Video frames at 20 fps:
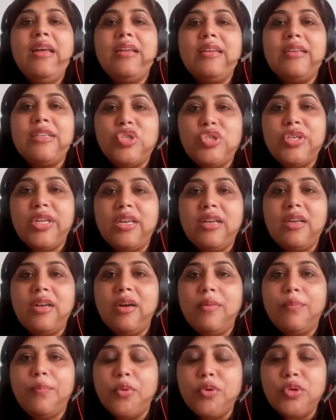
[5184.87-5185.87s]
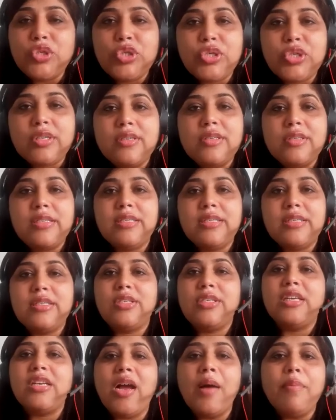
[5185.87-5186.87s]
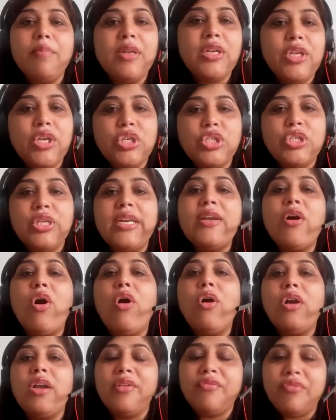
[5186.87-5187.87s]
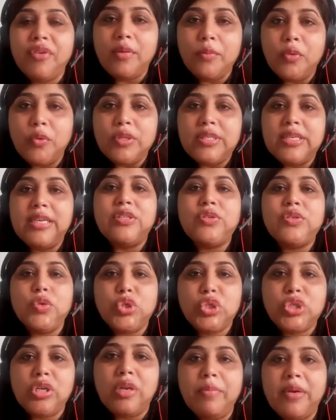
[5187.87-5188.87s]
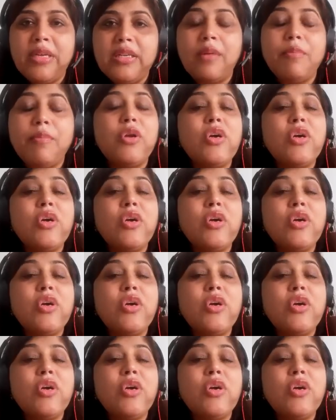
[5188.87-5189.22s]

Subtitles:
district posters, district communication in all different modes in social media.